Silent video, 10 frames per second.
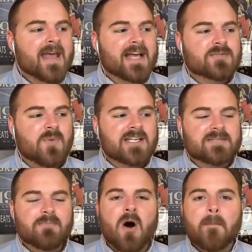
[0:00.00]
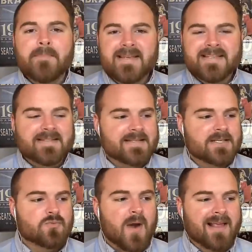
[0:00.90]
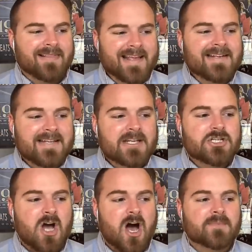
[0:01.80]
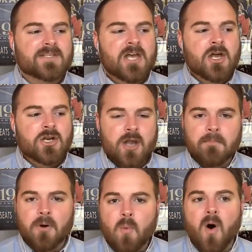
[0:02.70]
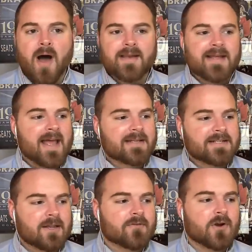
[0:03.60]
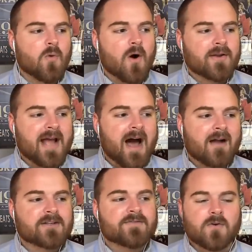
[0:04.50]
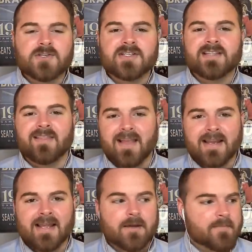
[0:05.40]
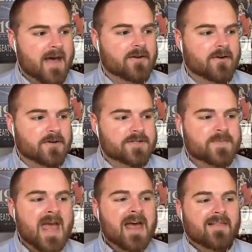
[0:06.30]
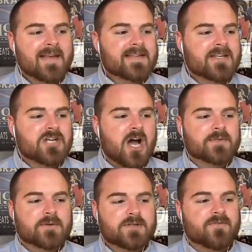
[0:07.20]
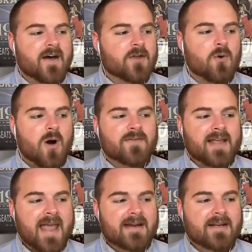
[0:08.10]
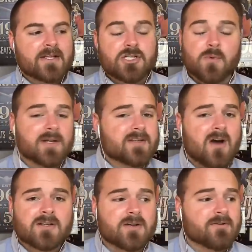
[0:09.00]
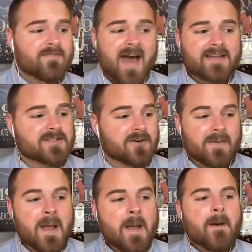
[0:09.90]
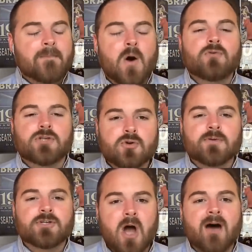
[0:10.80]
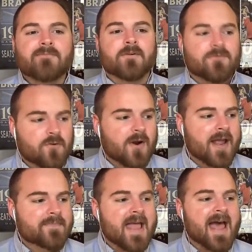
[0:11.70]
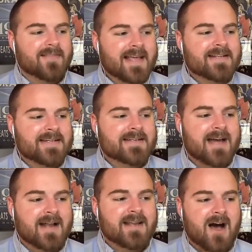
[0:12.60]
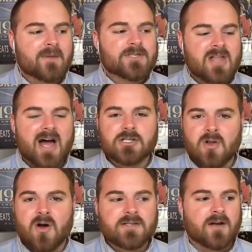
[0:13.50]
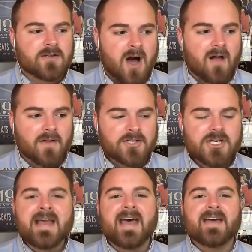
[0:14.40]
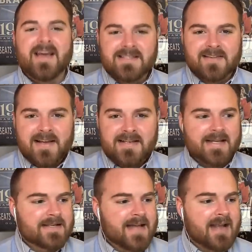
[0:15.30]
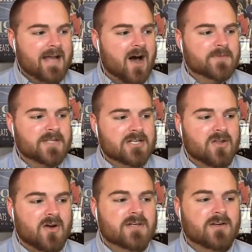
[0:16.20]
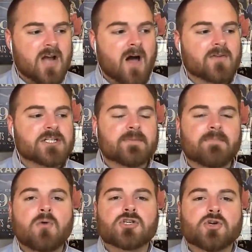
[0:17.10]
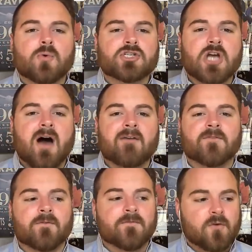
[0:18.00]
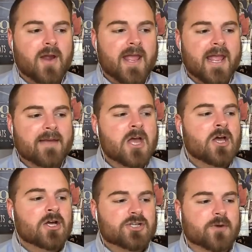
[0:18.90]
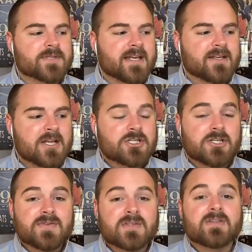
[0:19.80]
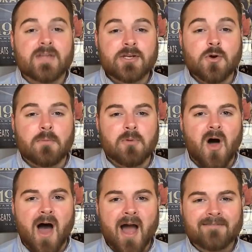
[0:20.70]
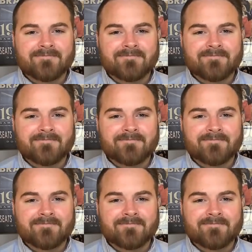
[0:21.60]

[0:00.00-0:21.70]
It's why small businesses rank LinkedIn Jobs number one in delivering quality hires versus the leading competitors. LinkedIn Jobs helps you find the qualified candidates you want to talk to faster. Post your job for free at linkedin.com/lockedoncollege. That's linkedin.com/lockedoncollege to post your job for free. Terms and conditions, they do apply.